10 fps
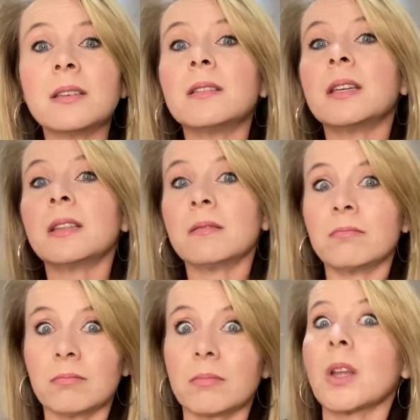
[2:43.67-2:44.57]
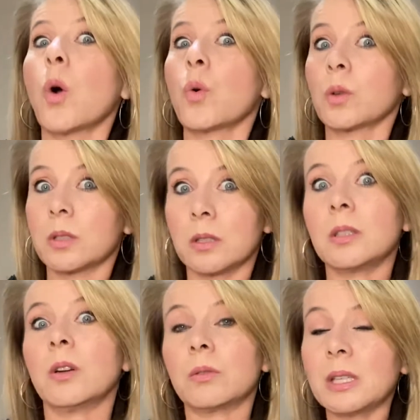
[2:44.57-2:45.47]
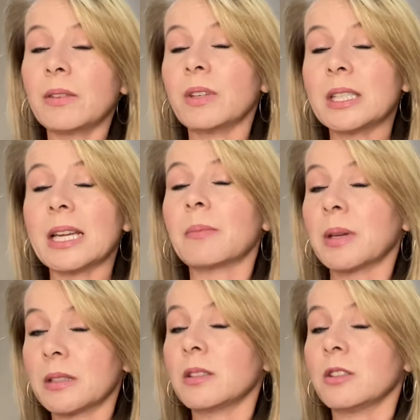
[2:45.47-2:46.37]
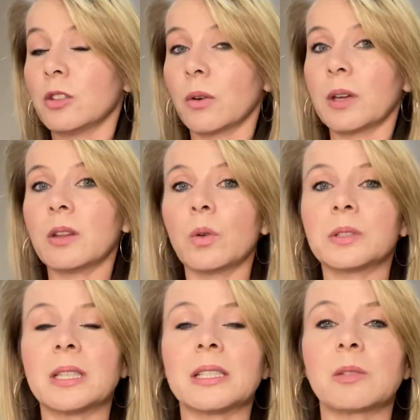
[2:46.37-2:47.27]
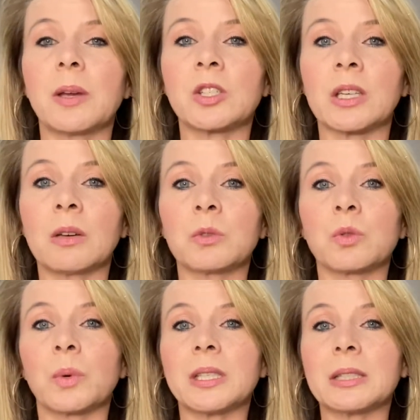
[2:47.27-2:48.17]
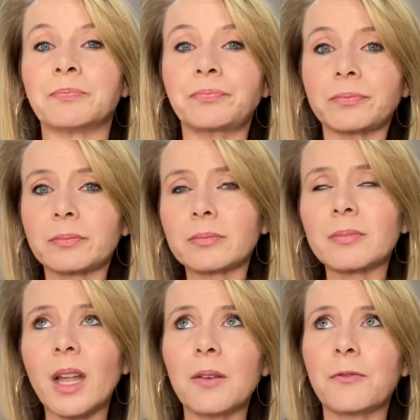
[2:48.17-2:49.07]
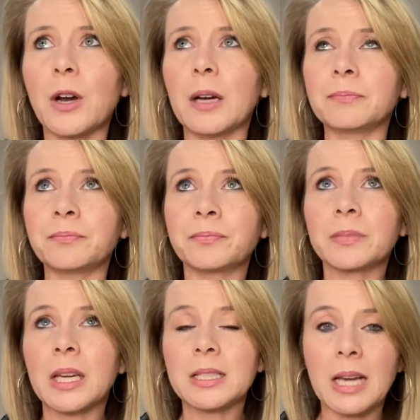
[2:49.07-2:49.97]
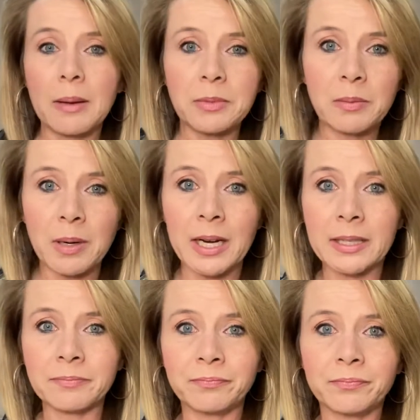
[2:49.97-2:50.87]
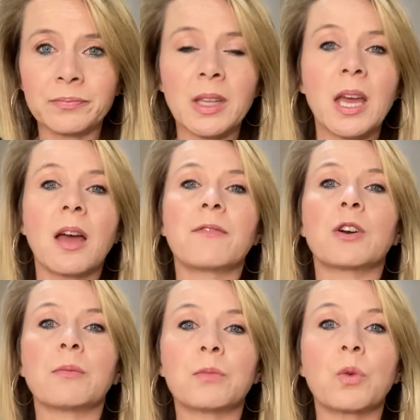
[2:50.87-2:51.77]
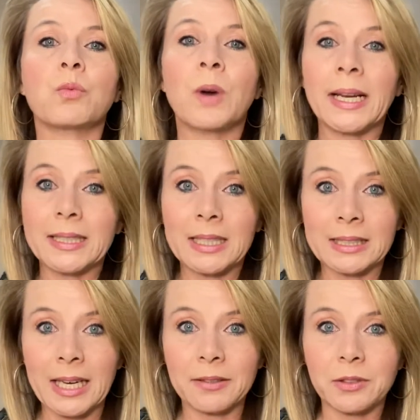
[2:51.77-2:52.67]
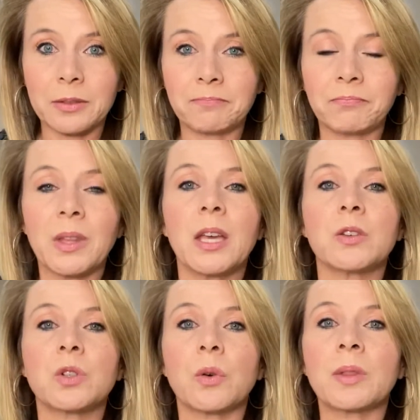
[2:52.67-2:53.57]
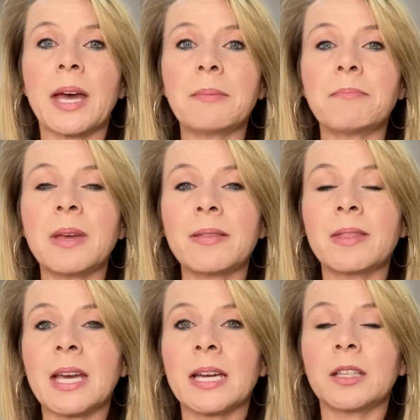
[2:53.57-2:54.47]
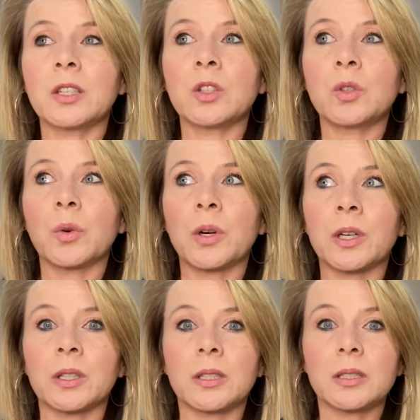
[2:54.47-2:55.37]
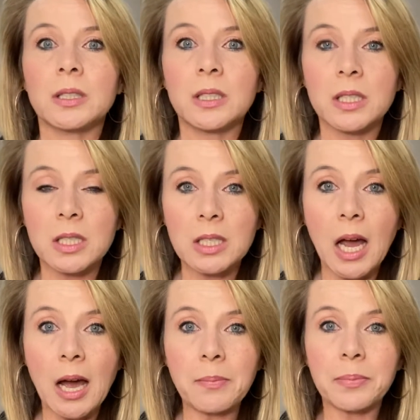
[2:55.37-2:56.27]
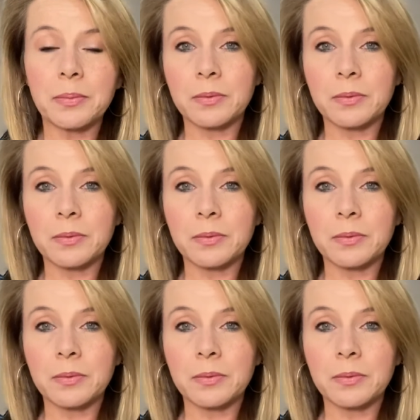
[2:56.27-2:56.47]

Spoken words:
in the olden, even today, but, in the olden days especially, it was written from top to bottom, from right to left. So that meant that your top